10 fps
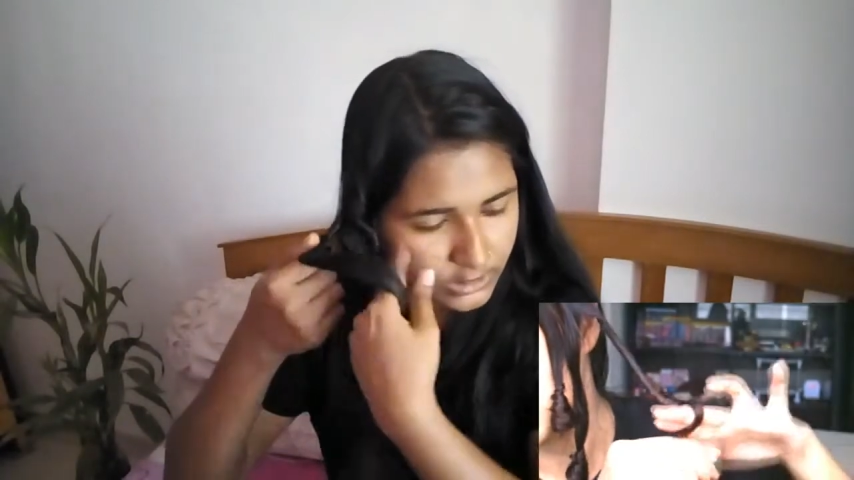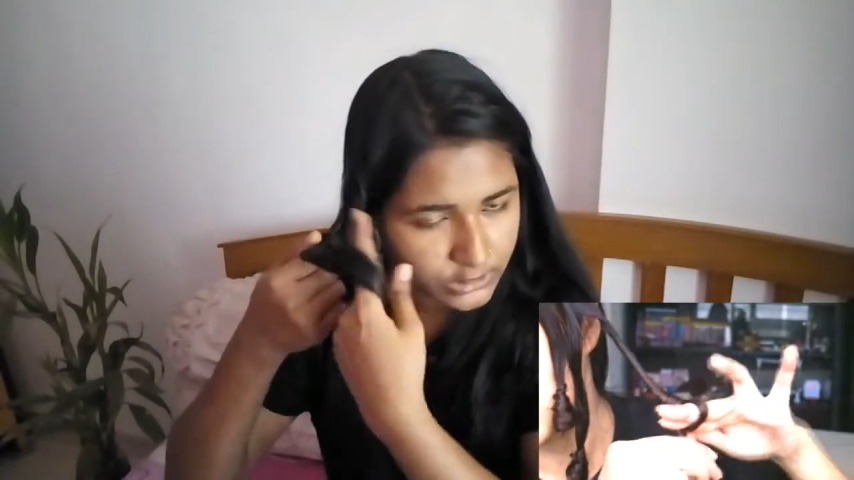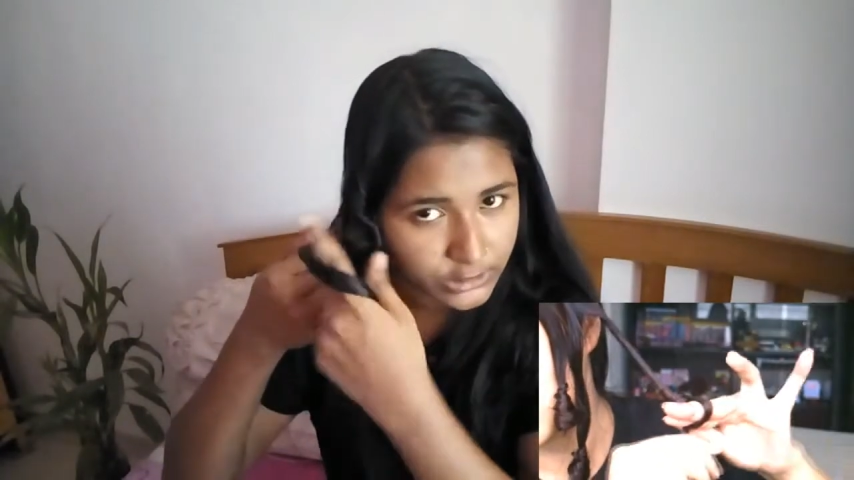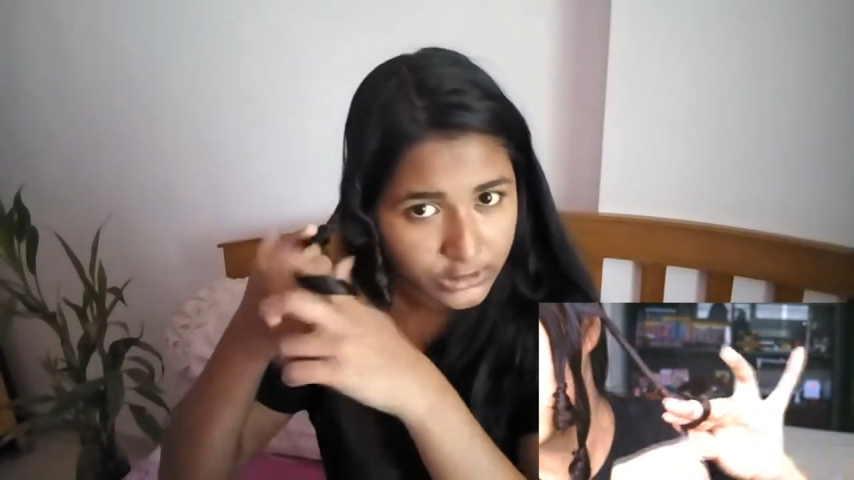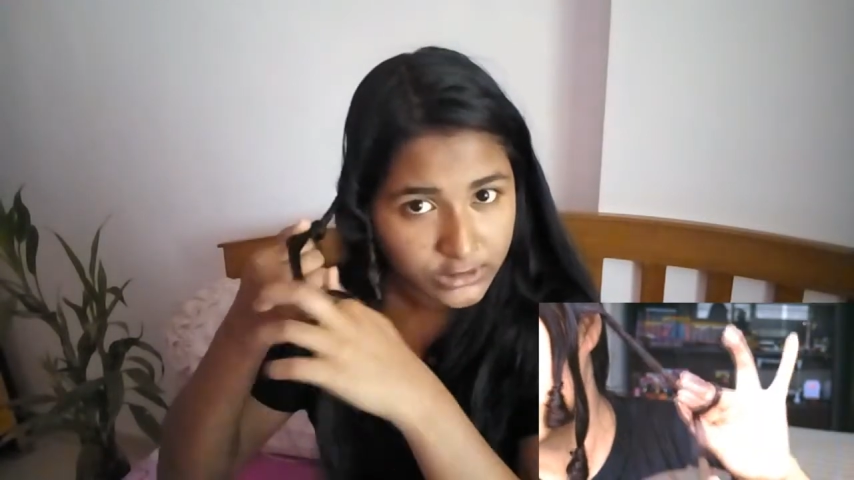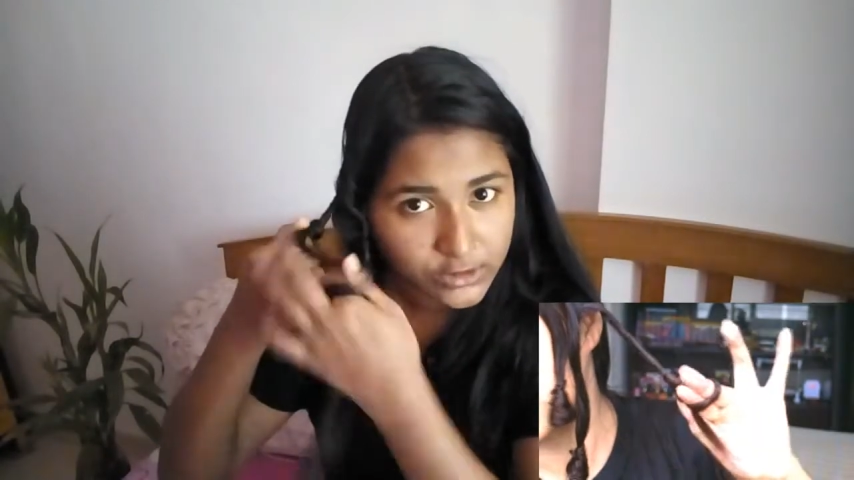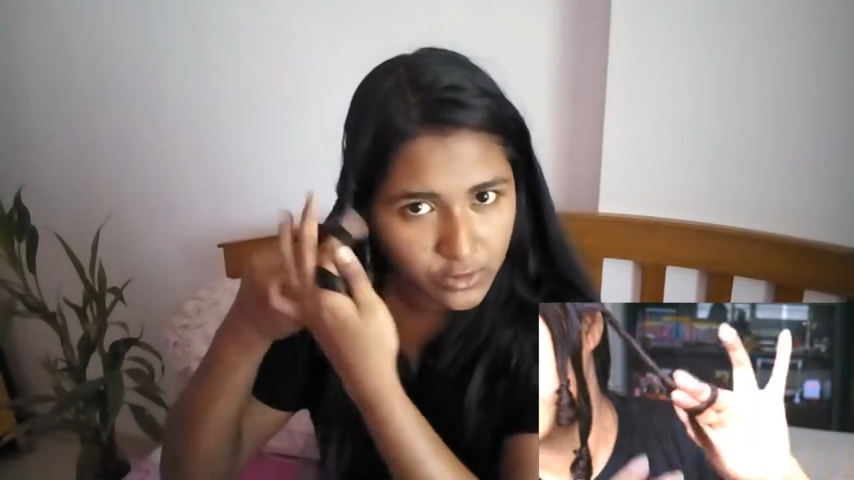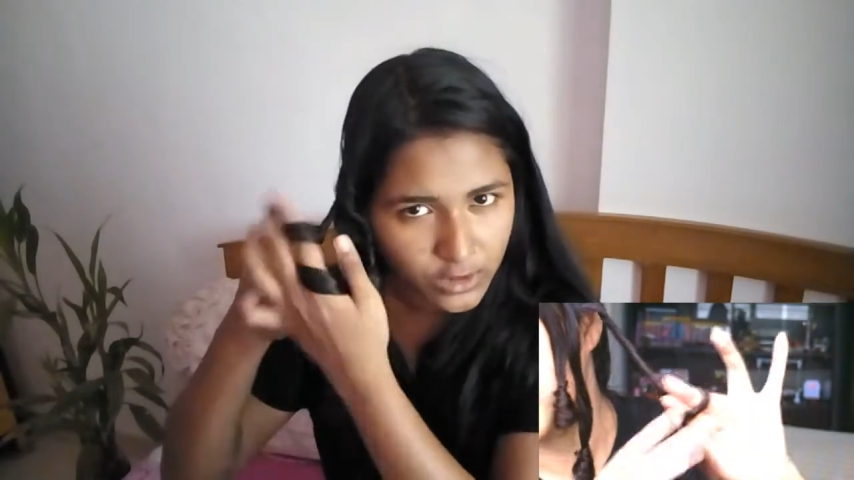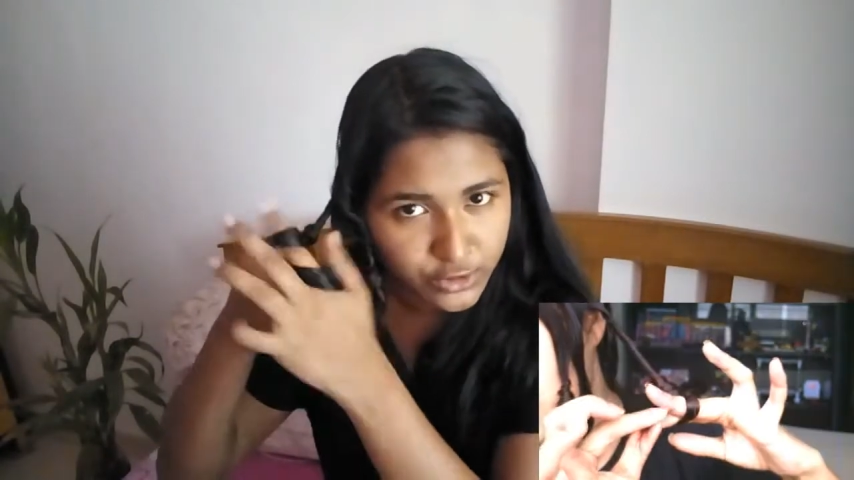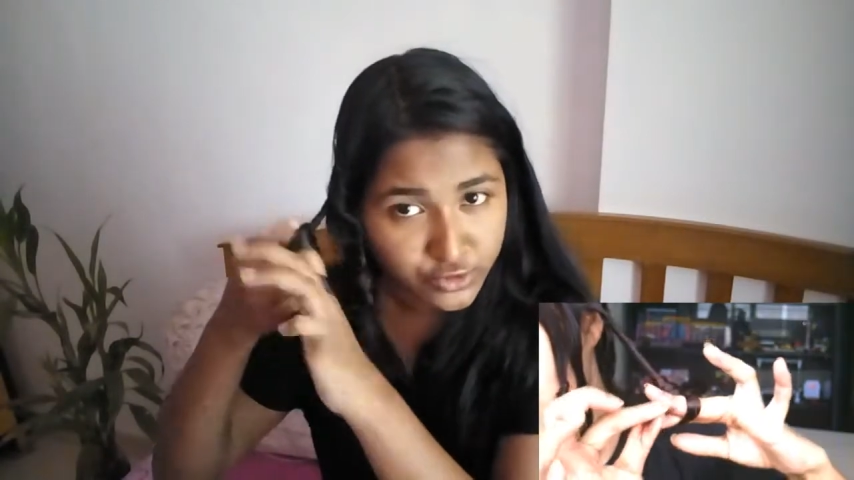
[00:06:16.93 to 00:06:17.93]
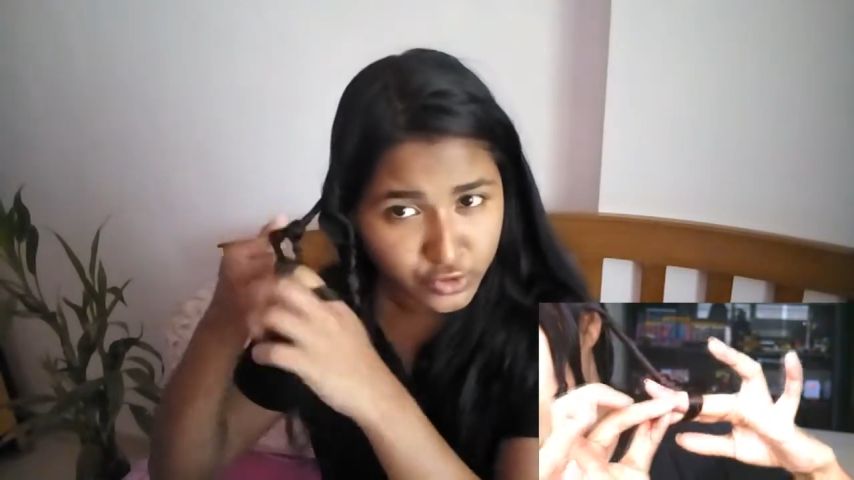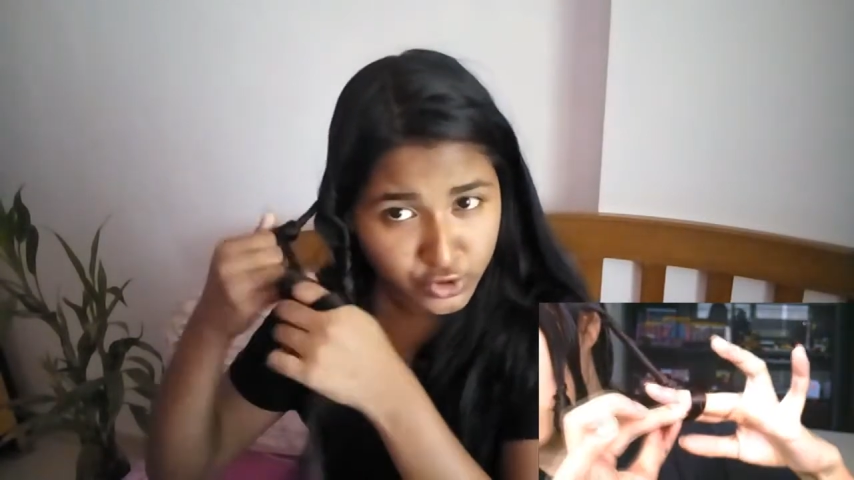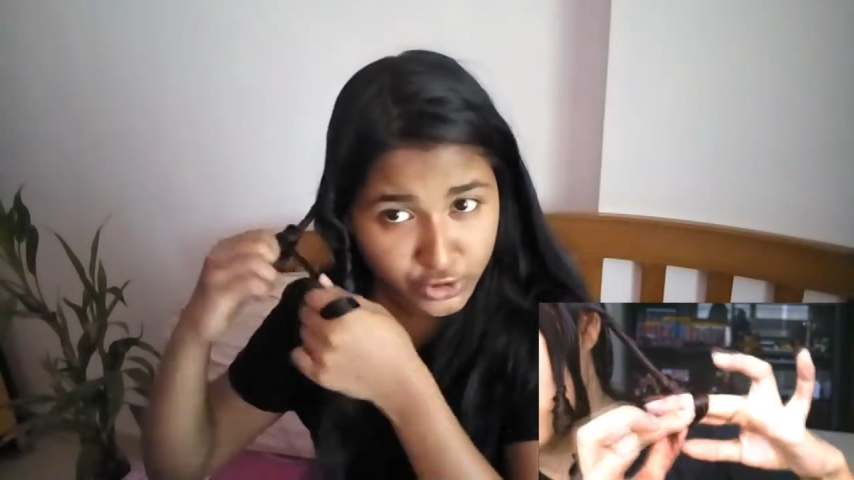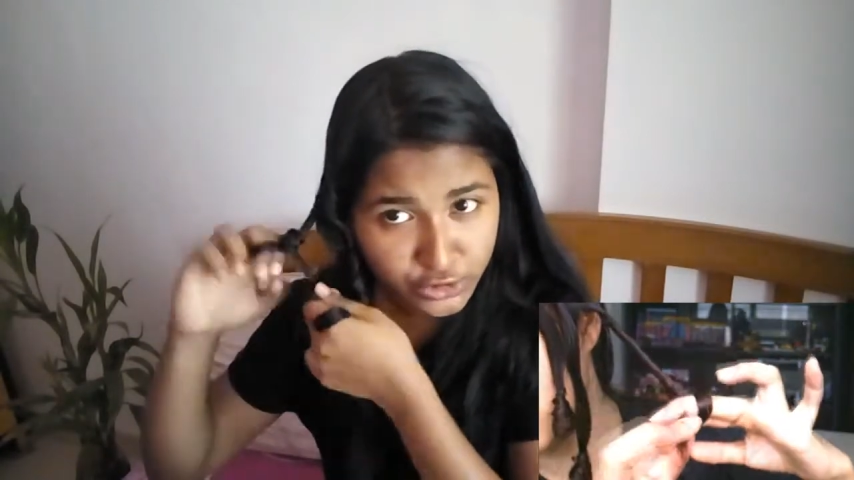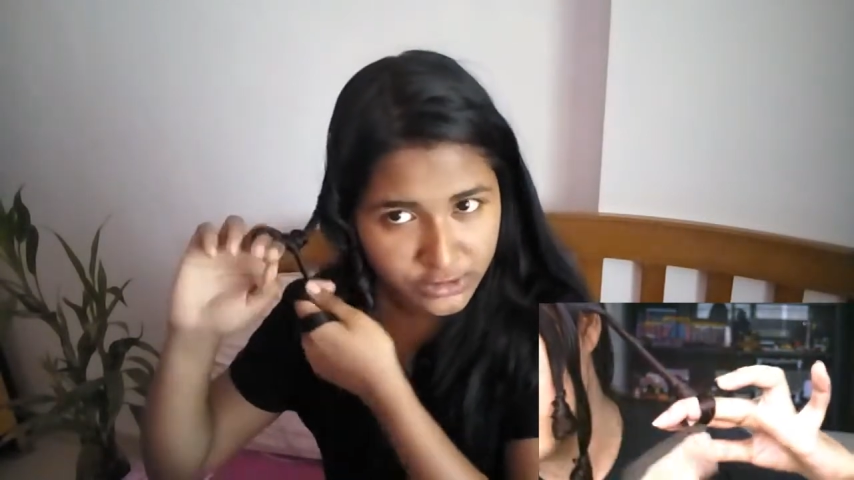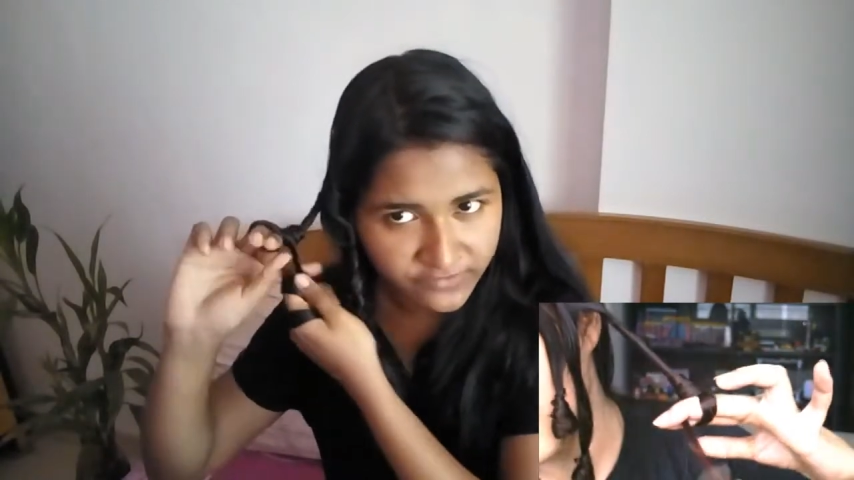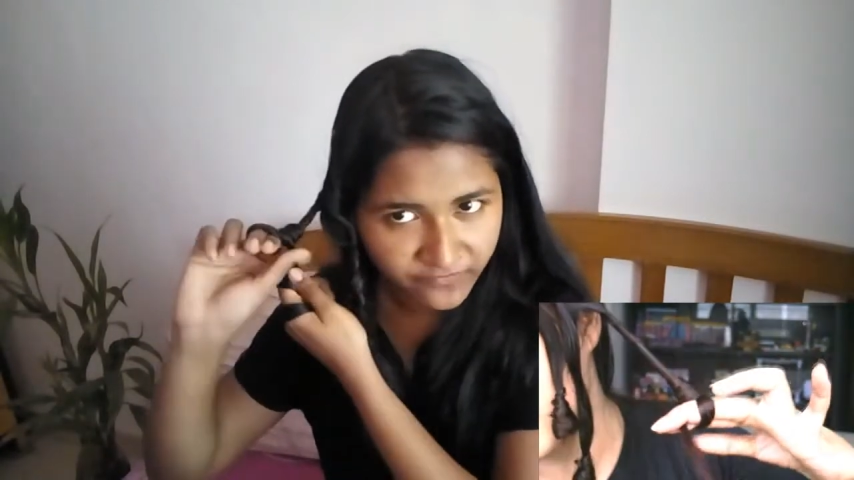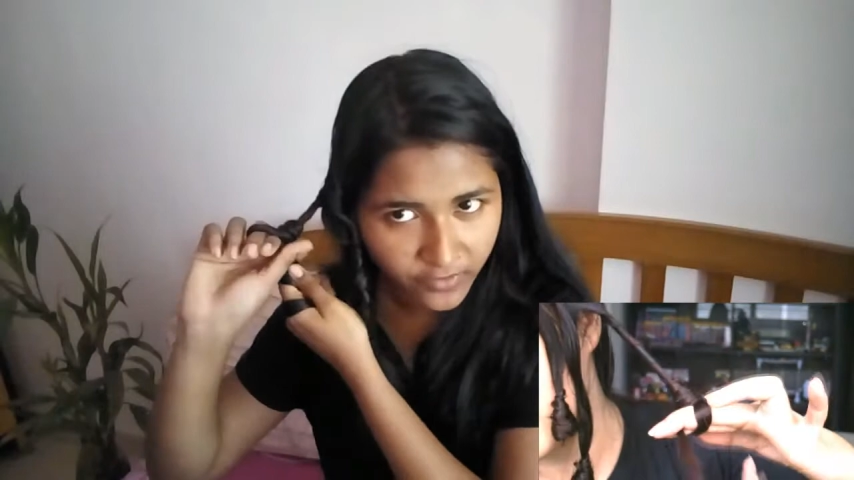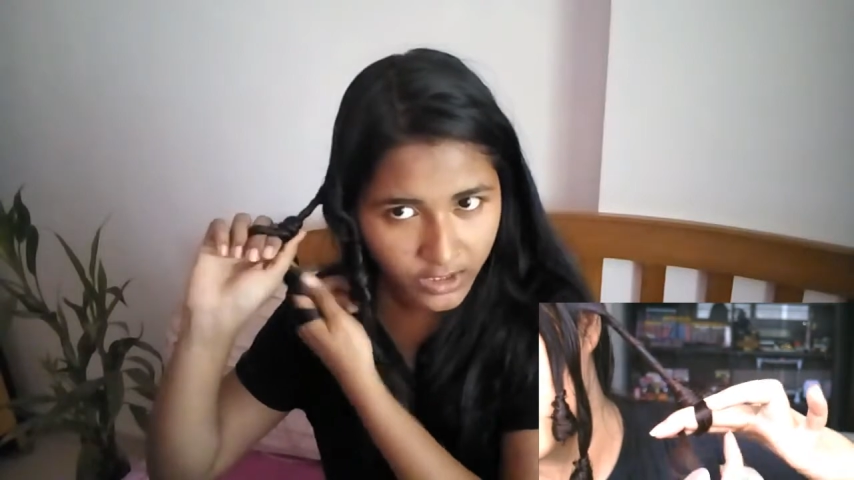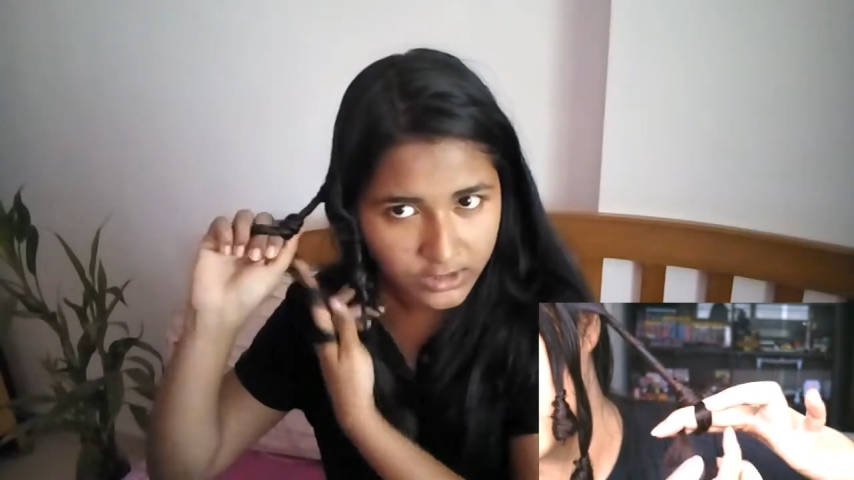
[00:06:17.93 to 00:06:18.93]
She is doing it really
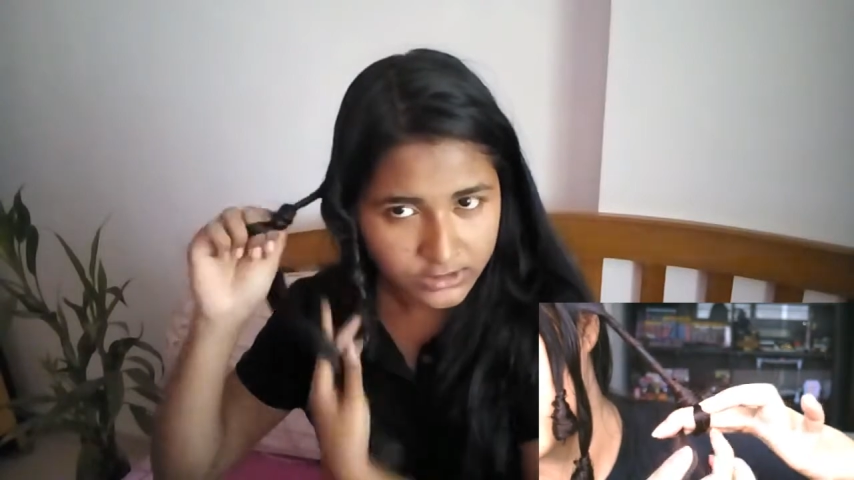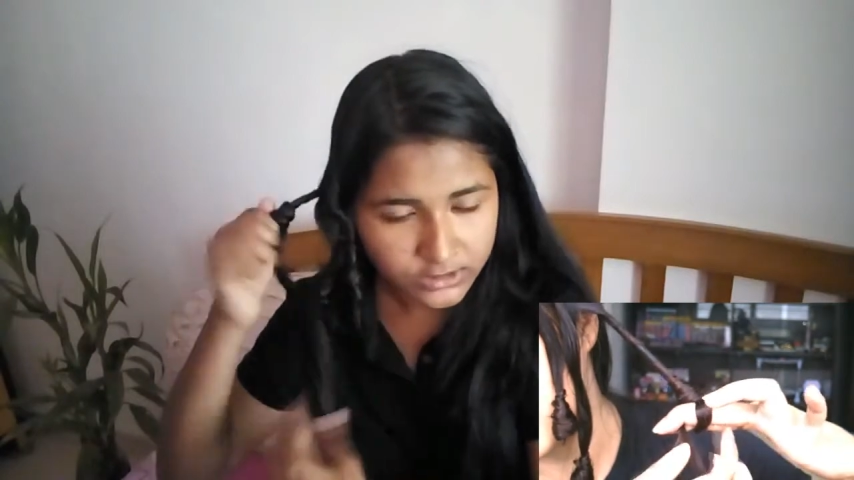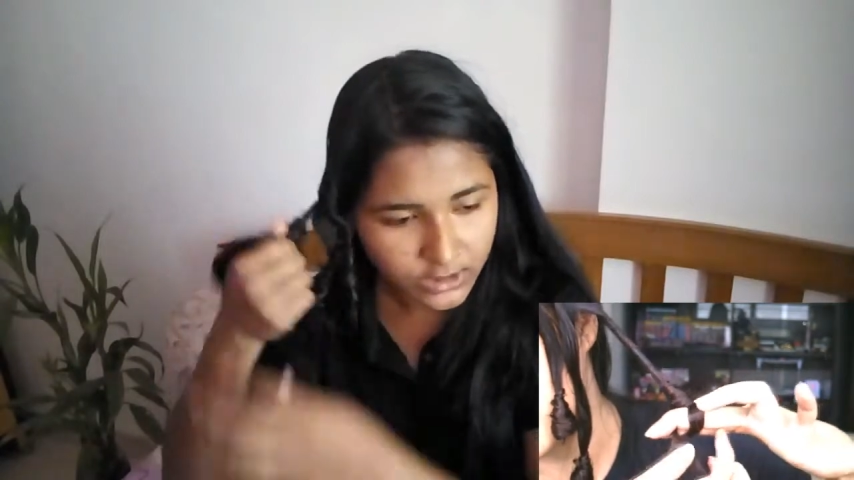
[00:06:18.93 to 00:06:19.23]
fast.